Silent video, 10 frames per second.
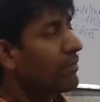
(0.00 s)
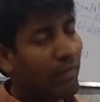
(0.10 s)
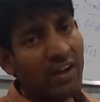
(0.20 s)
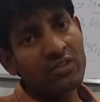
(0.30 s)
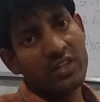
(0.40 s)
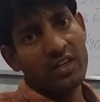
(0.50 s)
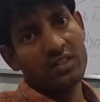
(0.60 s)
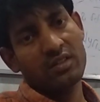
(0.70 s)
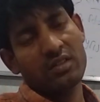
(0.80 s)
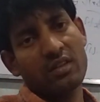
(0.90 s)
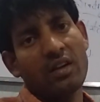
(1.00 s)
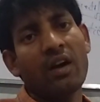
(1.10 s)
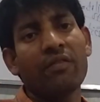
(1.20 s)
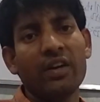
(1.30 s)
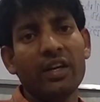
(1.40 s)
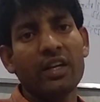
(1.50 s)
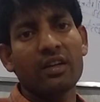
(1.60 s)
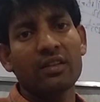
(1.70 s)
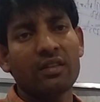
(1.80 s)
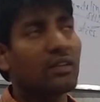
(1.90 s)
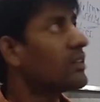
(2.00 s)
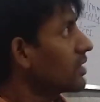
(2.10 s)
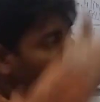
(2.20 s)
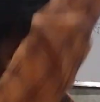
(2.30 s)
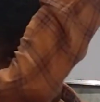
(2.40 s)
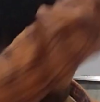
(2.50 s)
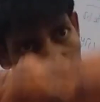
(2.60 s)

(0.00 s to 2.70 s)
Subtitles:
5 states of India. That is